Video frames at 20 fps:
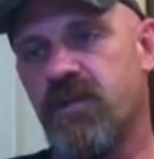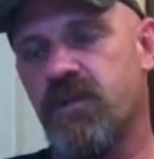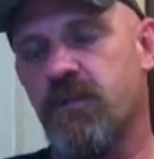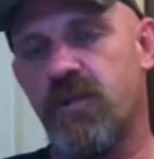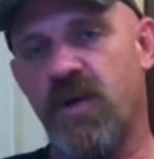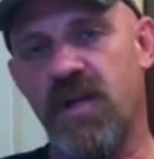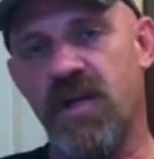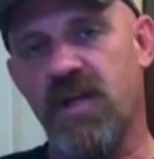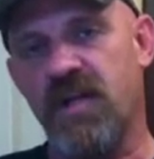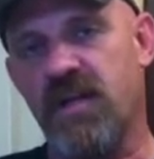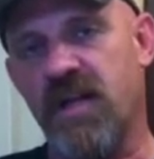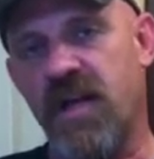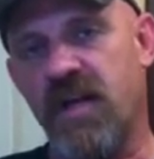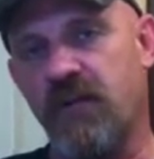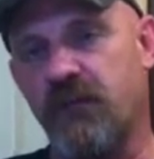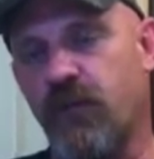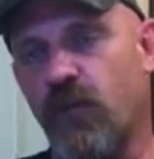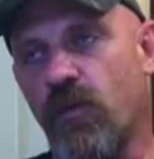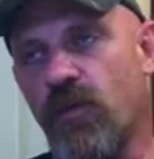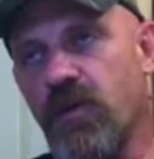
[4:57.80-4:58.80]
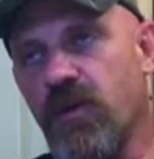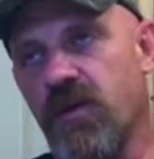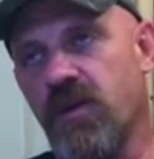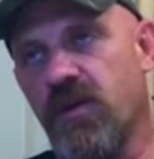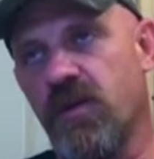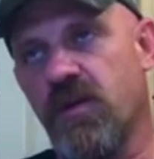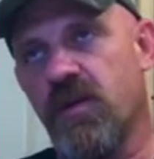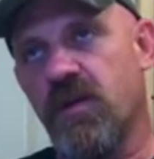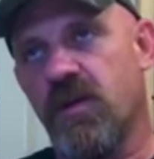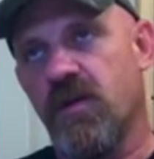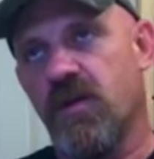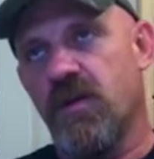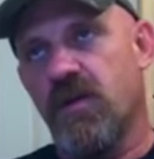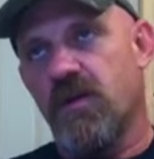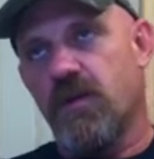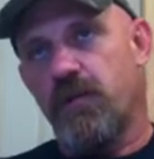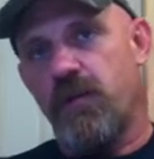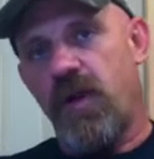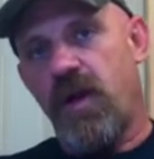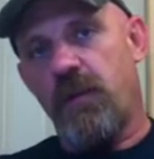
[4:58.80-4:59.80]
To break it down for you,
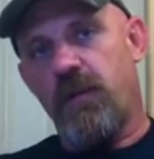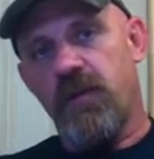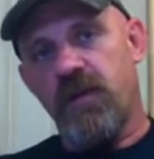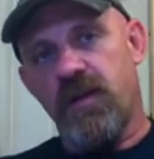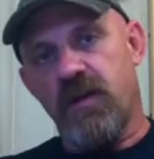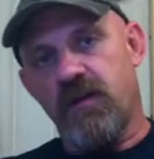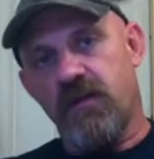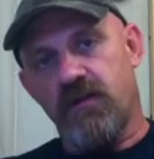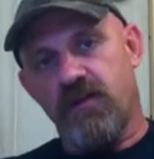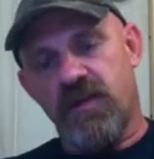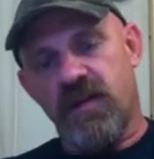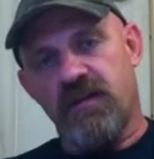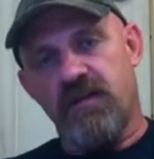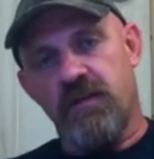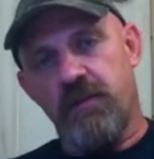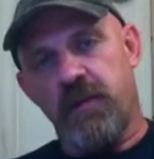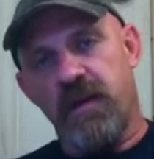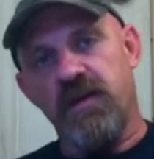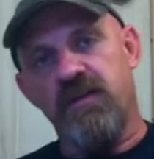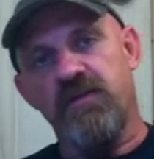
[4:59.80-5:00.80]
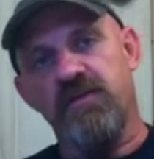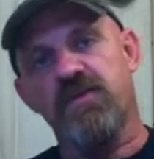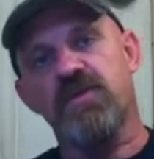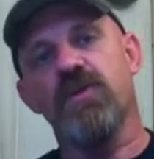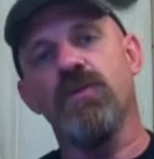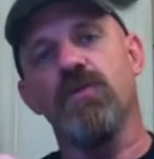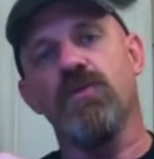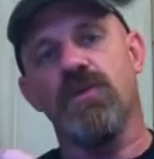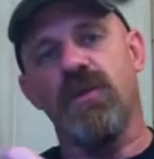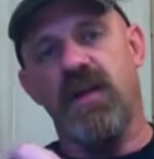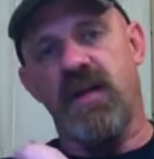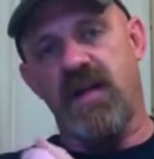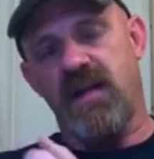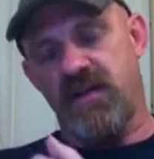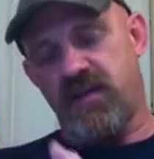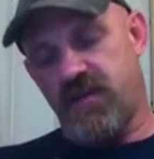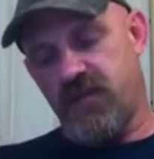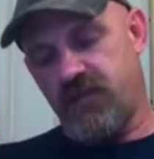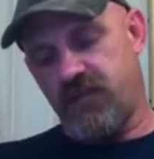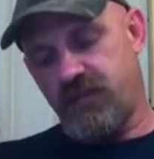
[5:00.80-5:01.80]
the property owners have to pay the school
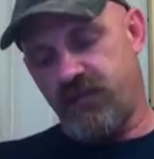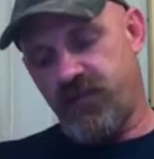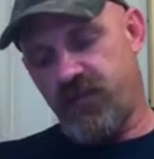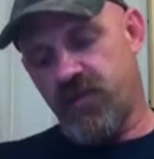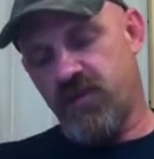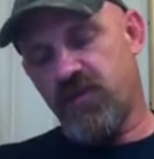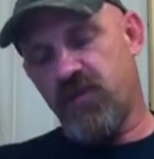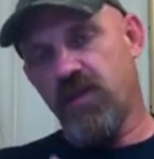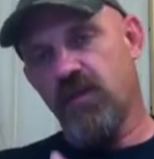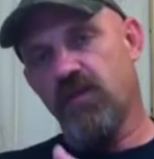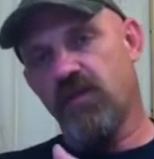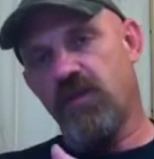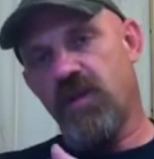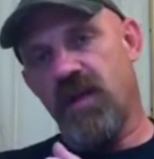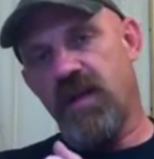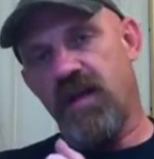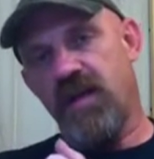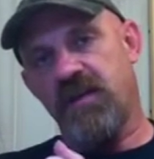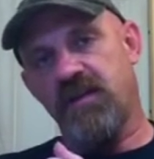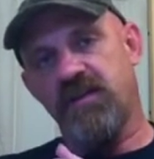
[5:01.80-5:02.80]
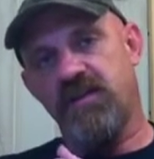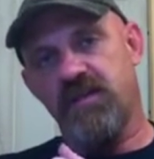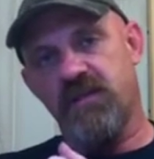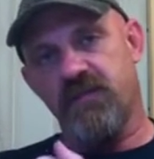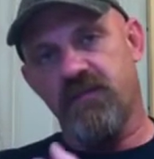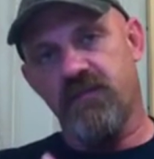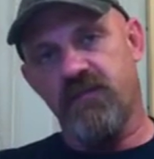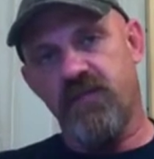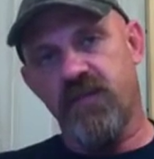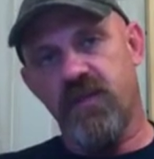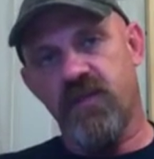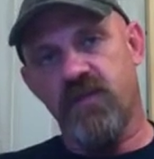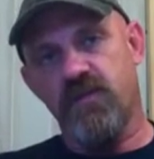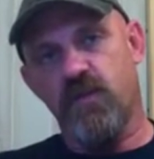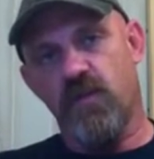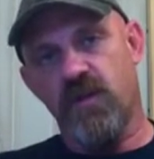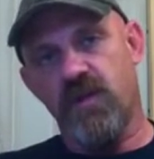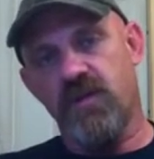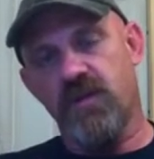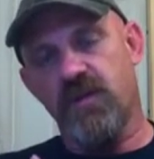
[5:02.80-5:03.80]
tax. The school tax is
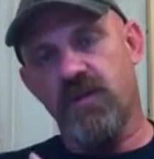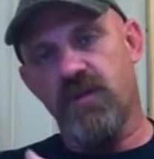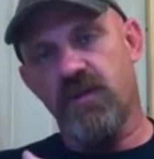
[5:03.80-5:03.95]
what